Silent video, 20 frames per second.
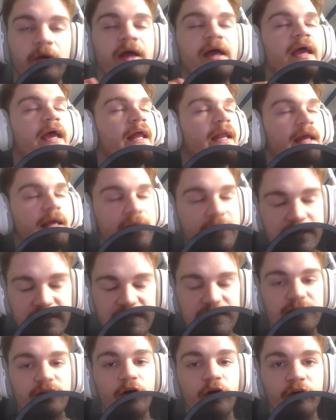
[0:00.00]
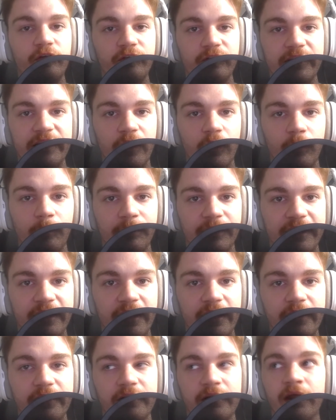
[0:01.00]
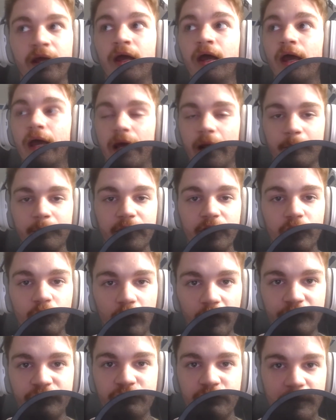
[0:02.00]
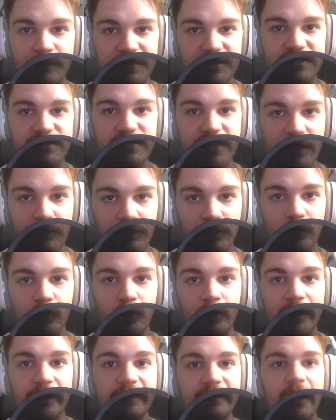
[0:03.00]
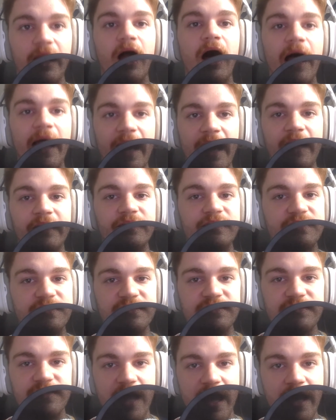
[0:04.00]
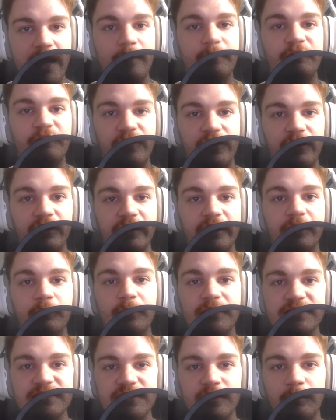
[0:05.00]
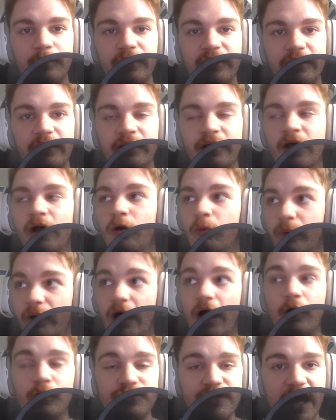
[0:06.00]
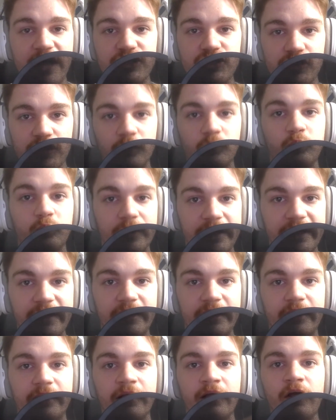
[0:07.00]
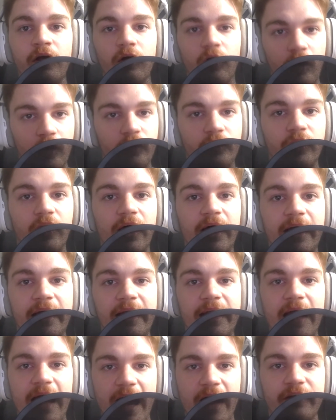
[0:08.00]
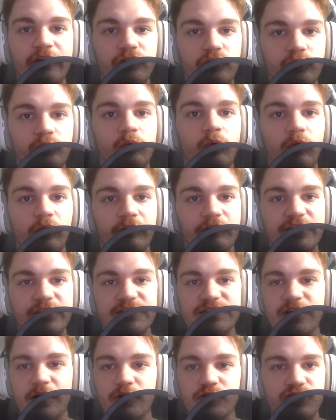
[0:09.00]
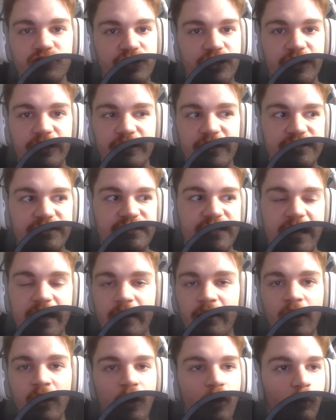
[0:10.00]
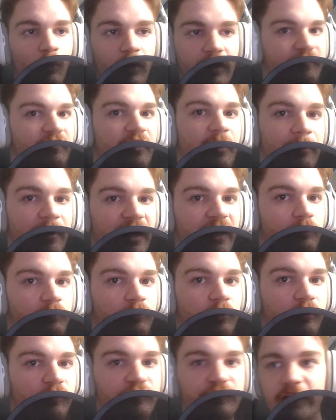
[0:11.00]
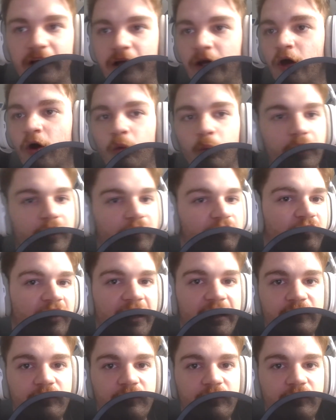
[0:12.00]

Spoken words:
It isn't overly complicated. And I'm going to go off script and say real quick that I had the same feeling when I was actually reading online how to do all of this. I was sitting there saying, what if I buy the wrong thing? What if I,